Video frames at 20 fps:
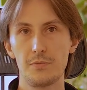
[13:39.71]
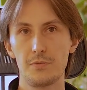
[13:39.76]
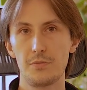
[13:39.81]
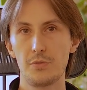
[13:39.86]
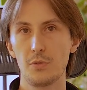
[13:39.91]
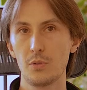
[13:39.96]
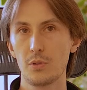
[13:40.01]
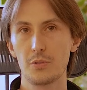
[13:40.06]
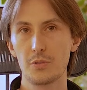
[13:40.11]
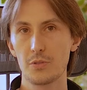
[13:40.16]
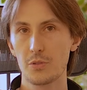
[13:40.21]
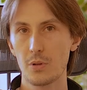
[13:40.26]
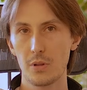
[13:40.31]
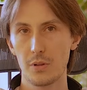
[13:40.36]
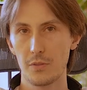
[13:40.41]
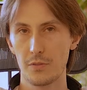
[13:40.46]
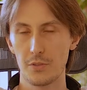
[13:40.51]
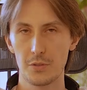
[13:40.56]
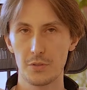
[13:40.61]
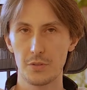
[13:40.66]
full control
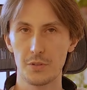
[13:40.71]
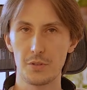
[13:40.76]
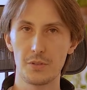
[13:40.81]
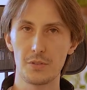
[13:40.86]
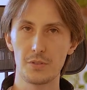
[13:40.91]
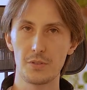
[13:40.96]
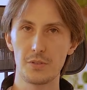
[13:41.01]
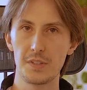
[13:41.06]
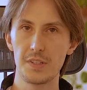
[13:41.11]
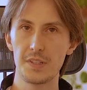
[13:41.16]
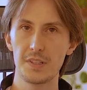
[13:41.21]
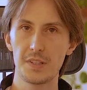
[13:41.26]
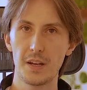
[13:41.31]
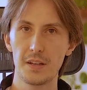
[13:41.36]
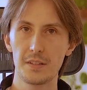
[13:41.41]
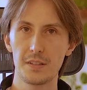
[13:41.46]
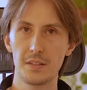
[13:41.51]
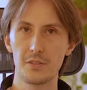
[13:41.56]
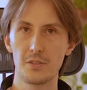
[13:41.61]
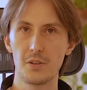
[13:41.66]
over the
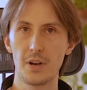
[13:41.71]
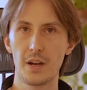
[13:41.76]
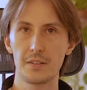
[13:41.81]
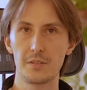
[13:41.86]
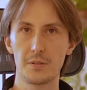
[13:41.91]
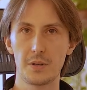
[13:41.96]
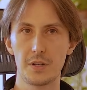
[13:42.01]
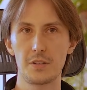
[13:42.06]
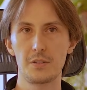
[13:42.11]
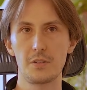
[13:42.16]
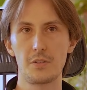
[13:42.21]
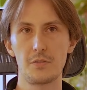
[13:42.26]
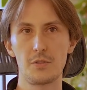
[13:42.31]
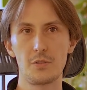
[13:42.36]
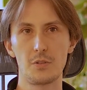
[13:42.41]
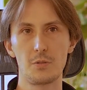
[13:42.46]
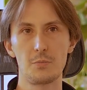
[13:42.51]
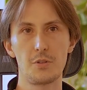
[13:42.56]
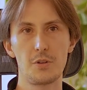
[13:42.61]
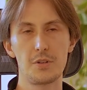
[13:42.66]
design and the art direction of
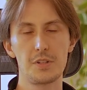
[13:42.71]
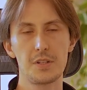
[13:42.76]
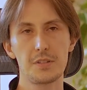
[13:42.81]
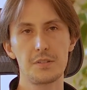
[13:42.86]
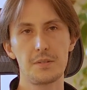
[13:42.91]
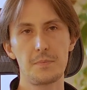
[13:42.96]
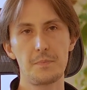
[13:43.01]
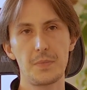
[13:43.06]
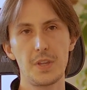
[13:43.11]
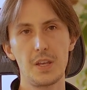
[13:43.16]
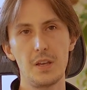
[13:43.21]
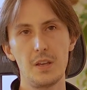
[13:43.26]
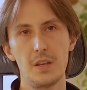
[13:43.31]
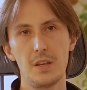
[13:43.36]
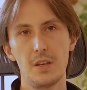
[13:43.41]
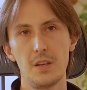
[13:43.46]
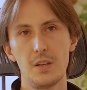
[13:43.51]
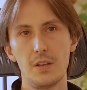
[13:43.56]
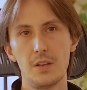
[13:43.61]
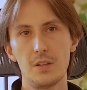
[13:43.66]
your project.
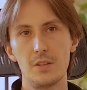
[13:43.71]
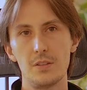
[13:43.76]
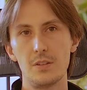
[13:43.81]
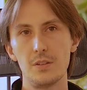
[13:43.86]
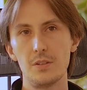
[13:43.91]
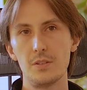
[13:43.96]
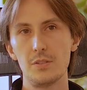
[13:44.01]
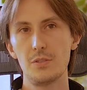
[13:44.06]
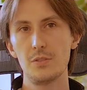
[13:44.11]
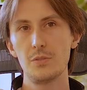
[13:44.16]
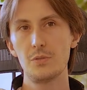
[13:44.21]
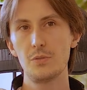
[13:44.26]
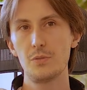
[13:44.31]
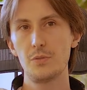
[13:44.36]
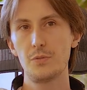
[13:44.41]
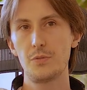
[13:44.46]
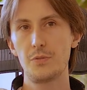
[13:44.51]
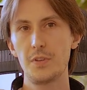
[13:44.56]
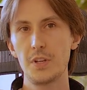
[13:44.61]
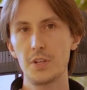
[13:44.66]
The
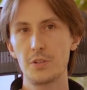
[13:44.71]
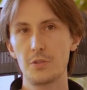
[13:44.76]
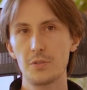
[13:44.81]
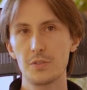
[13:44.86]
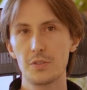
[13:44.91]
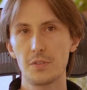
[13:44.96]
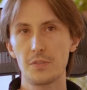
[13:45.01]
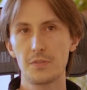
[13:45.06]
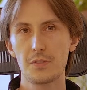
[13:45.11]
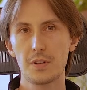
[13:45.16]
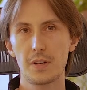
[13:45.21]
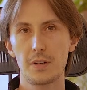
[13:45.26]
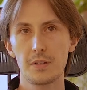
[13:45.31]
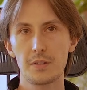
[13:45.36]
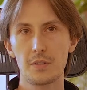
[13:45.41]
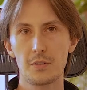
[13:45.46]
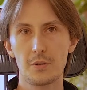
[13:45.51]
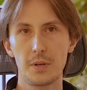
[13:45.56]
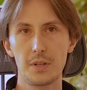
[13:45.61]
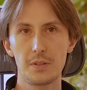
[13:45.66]
new features of
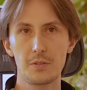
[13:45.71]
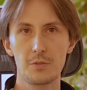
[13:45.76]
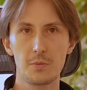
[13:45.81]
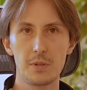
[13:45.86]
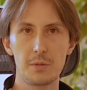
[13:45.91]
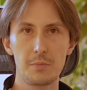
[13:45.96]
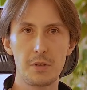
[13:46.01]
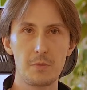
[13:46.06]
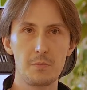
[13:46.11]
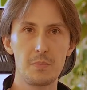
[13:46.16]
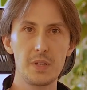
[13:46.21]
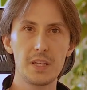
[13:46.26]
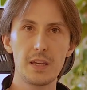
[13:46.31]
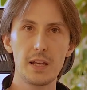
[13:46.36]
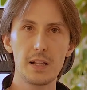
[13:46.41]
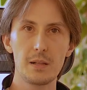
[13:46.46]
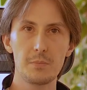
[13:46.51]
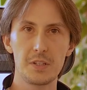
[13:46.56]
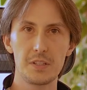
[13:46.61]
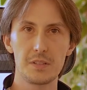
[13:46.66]
Character Creator will be a big
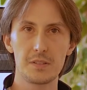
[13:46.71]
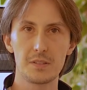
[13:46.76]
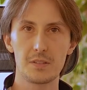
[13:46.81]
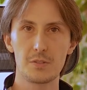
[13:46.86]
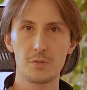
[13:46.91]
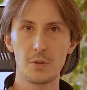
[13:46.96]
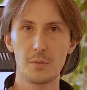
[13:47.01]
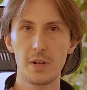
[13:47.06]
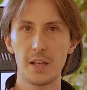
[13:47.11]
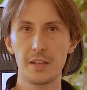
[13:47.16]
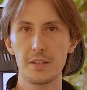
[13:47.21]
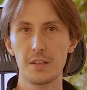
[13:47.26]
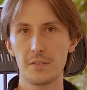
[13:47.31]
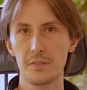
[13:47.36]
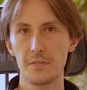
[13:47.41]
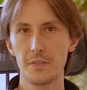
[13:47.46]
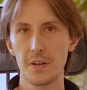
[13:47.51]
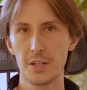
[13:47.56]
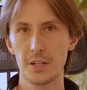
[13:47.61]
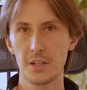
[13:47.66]
help in streamlining
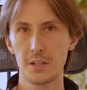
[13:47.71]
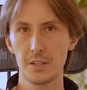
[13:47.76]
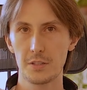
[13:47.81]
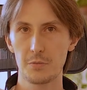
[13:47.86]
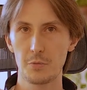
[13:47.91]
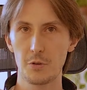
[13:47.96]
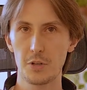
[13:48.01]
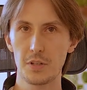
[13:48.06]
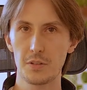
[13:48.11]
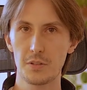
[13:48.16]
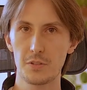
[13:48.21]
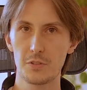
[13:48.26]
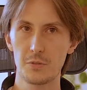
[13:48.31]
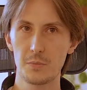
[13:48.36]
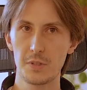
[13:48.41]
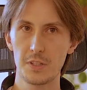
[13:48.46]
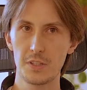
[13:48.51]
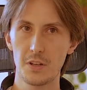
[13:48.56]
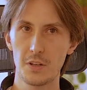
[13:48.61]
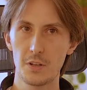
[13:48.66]
facial expression
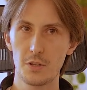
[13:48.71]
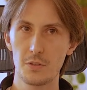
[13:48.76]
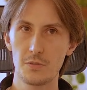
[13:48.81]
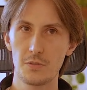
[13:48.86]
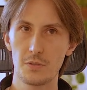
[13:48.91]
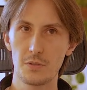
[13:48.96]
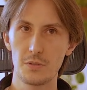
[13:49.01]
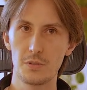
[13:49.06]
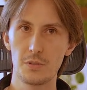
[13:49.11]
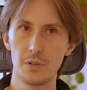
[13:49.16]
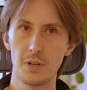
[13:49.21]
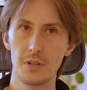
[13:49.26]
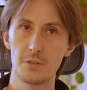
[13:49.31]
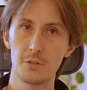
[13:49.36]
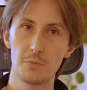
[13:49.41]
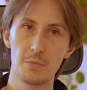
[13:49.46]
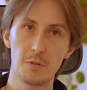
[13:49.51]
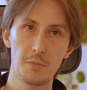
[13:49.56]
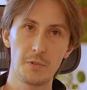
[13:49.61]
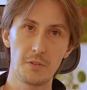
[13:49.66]
customization for
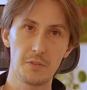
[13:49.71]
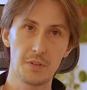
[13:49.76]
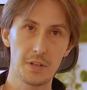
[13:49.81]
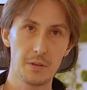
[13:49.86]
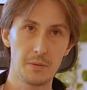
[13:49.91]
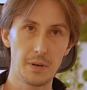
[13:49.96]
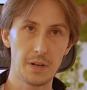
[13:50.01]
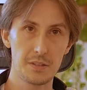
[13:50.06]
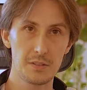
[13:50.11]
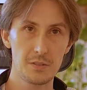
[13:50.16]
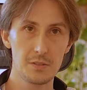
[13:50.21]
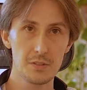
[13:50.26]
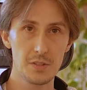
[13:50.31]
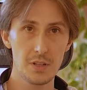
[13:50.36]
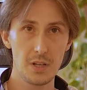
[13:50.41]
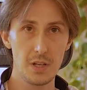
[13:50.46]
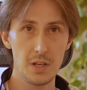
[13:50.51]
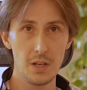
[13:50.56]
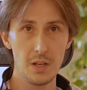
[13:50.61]
anthropomorphic characters,